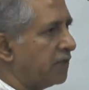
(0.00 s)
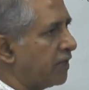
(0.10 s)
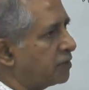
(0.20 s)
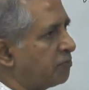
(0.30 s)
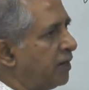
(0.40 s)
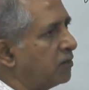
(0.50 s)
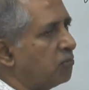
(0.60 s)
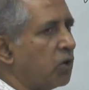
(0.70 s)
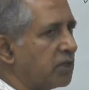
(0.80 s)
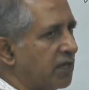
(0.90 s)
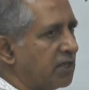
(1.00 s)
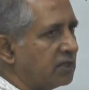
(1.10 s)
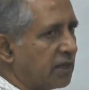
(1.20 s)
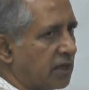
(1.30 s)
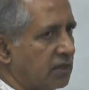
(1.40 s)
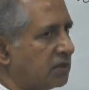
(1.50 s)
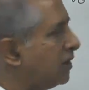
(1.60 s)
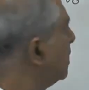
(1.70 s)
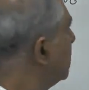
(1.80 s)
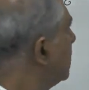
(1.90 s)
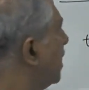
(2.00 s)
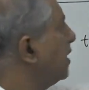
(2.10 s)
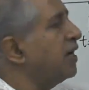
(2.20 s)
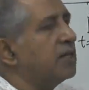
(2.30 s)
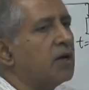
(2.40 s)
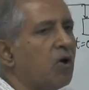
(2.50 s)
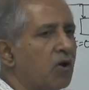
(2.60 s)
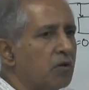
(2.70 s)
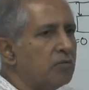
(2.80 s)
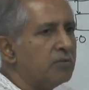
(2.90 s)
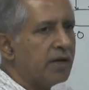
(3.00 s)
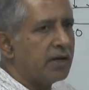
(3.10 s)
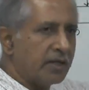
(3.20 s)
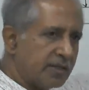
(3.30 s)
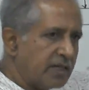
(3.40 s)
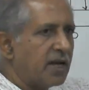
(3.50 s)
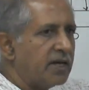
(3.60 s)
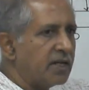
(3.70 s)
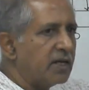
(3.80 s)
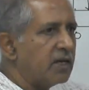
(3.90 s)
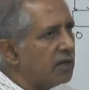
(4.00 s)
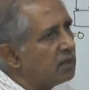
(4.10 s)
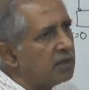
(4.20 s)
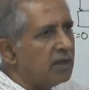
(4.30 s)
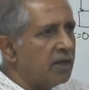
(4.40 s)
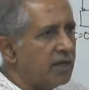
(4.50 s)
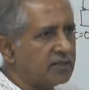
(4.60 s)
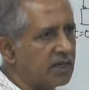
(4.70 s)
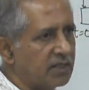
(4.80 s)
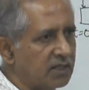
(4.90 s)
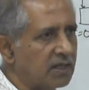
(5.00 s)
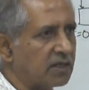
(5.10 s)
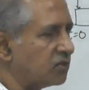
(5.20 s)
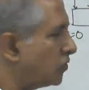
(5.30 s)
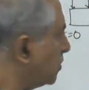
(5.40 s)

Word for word: it has spent more than t seconds. Any other volume that is entering here, less than t seconds. So